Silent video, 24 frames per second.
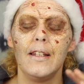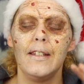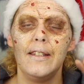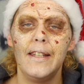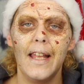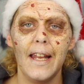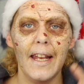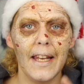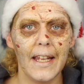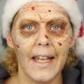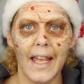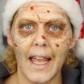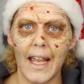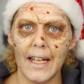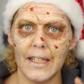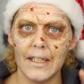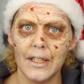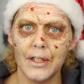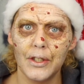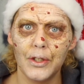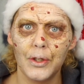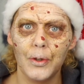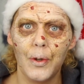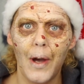
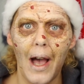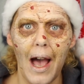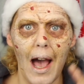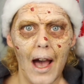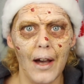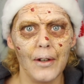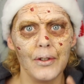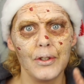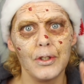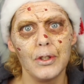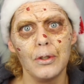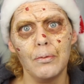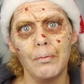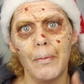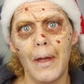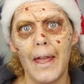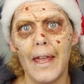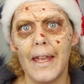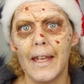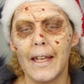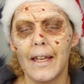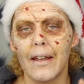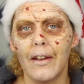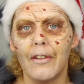dedicated to how to
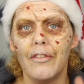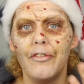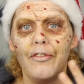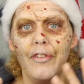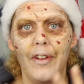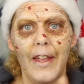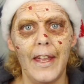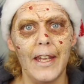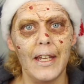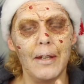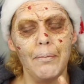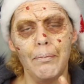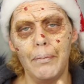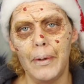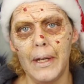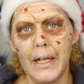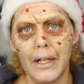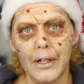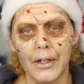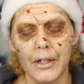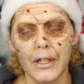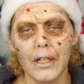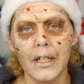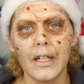make a fake
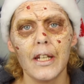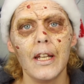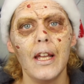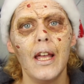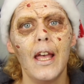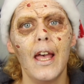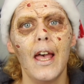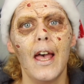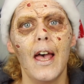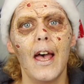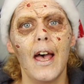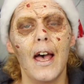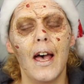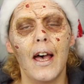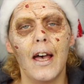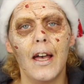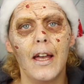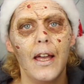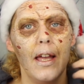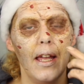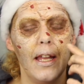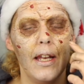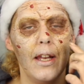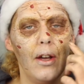beard.
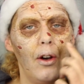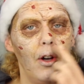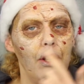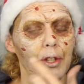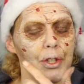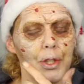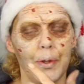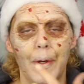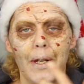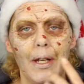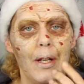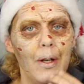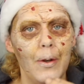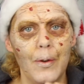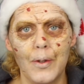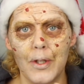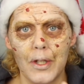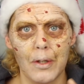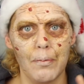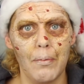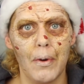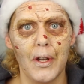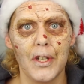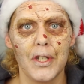It also
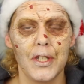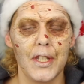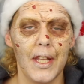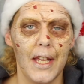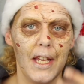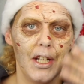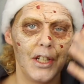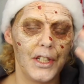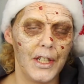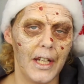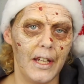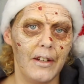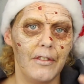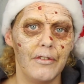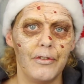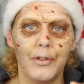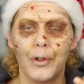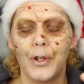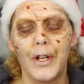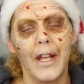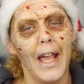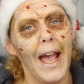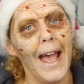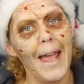includes a mustache, and
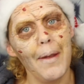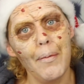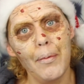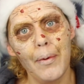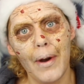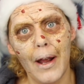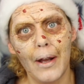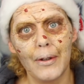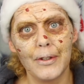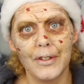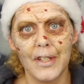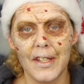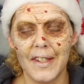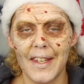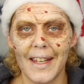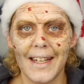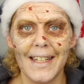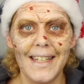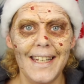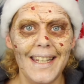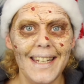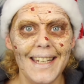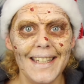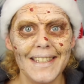for the eyebrows the
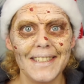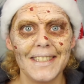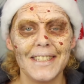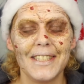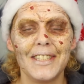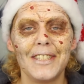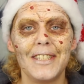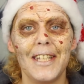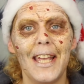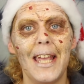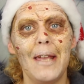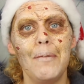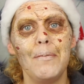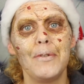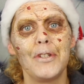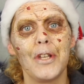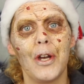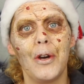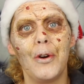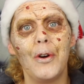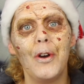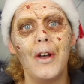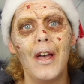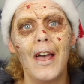technique is the same,
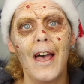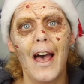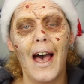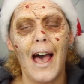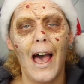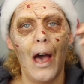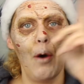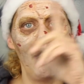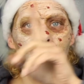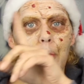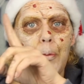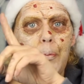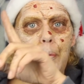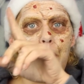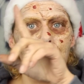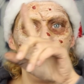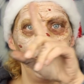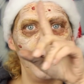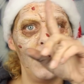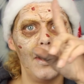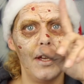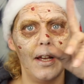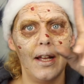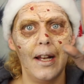so I will
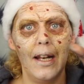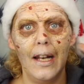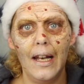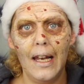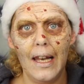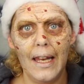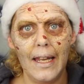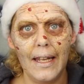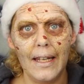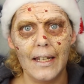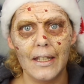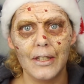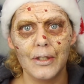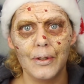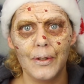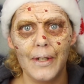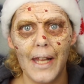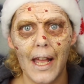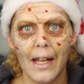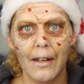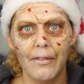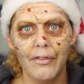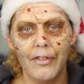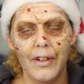put a link to
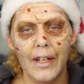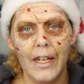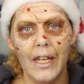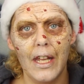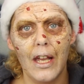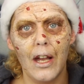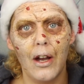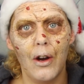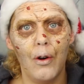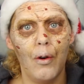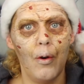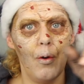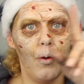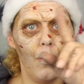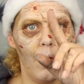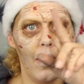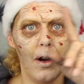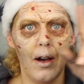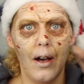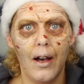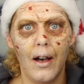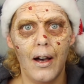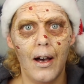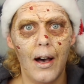that video
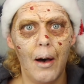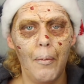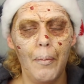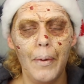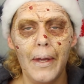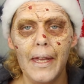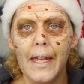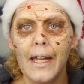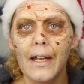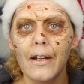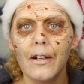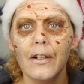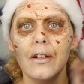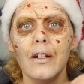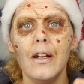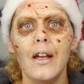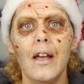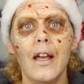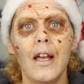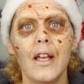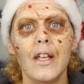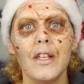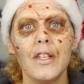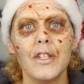up here
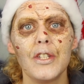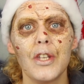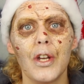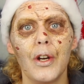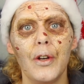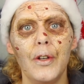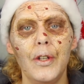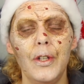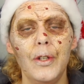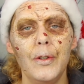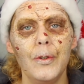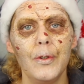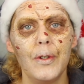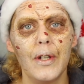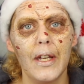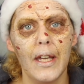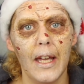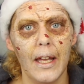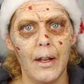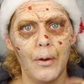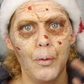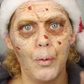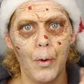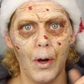so you
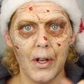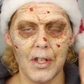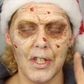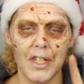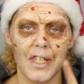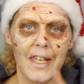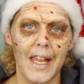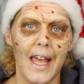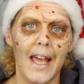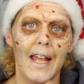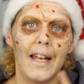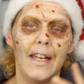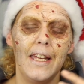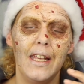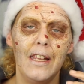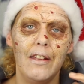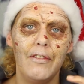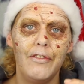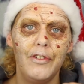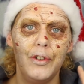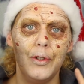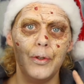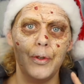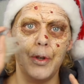can watch that
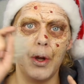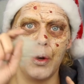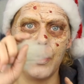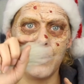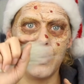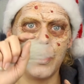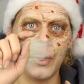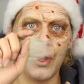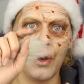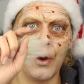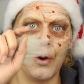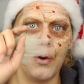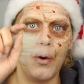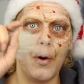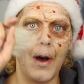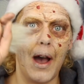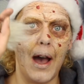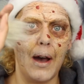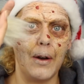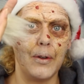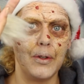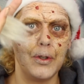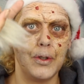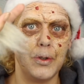if you don't know
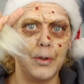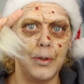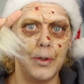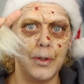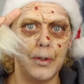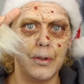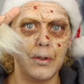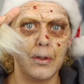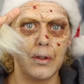how to